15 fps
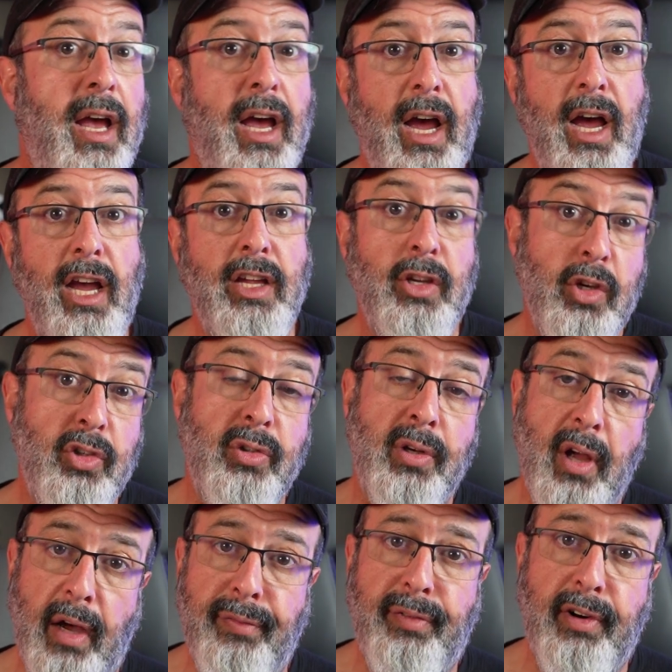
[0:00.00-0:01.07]
hey, you should
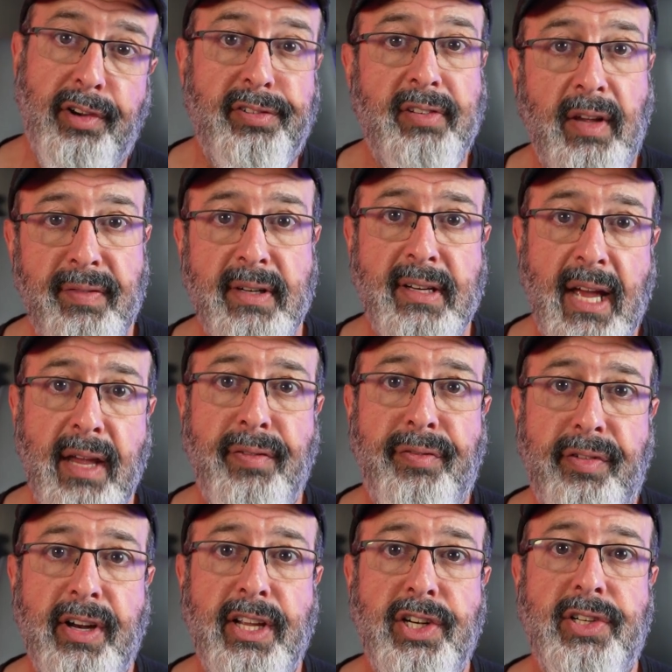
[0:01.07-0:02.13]
offer a 7-day
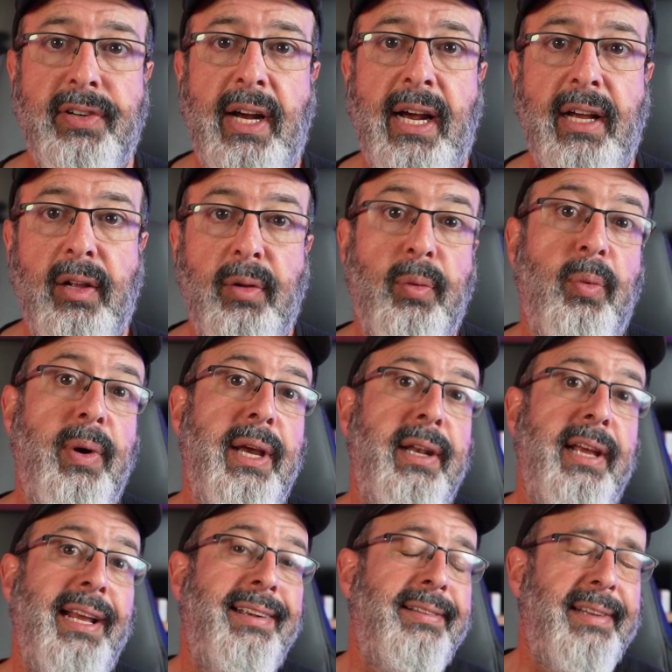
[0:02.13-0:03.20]
free trial,
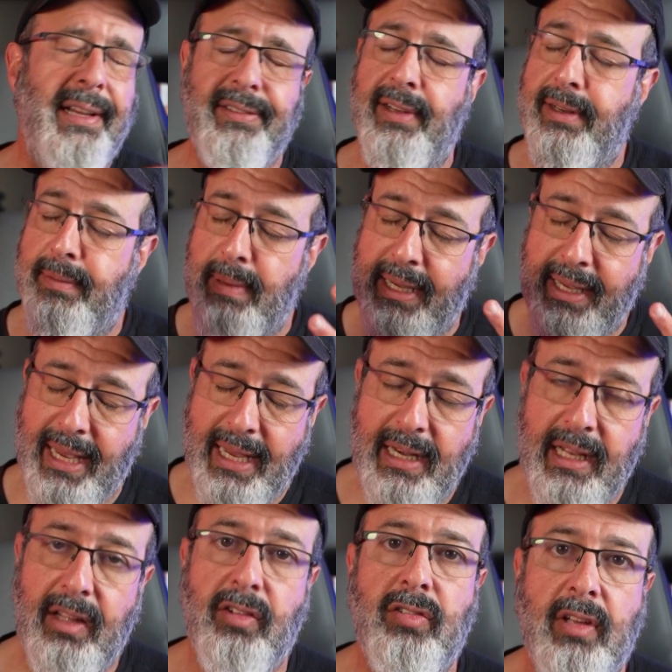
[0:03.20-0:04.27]
when it doesn't make
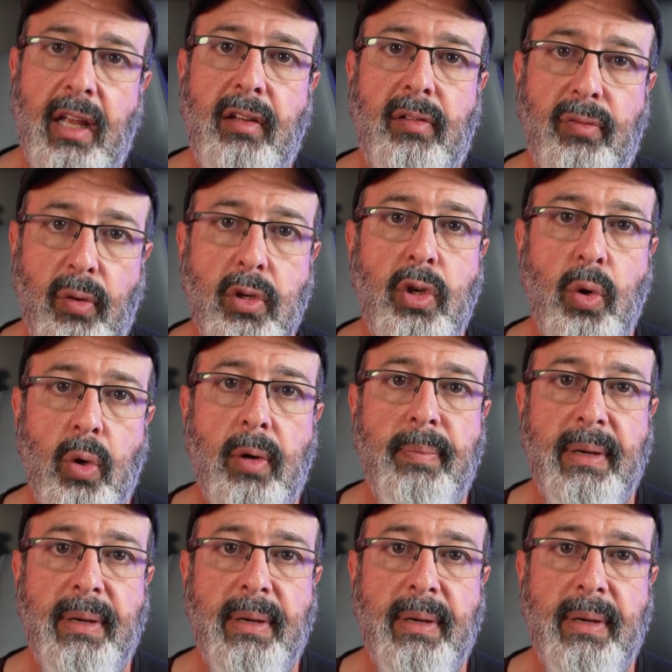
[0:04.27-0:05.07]
any sense for your